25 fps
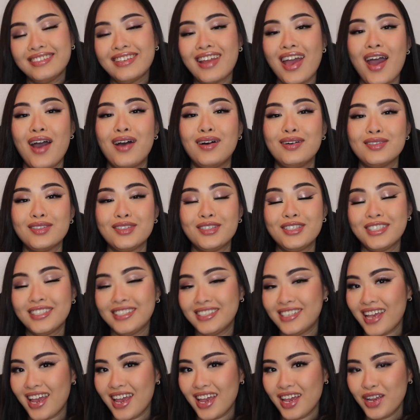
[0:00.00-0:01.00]
Now,
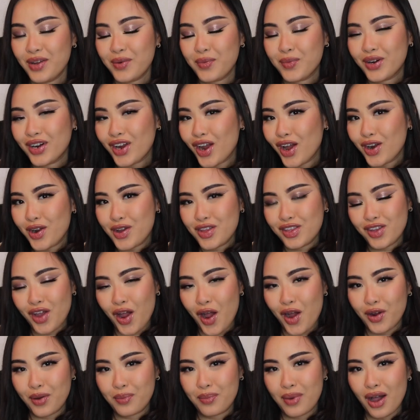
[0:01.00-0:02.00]
today we're gonna
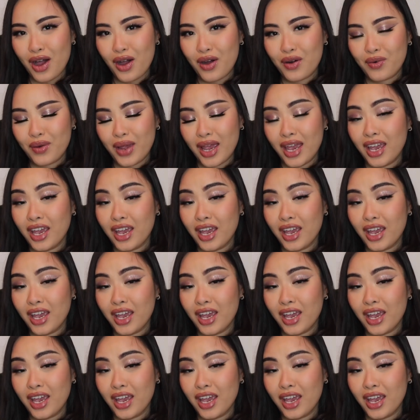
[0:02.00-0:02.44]
talk about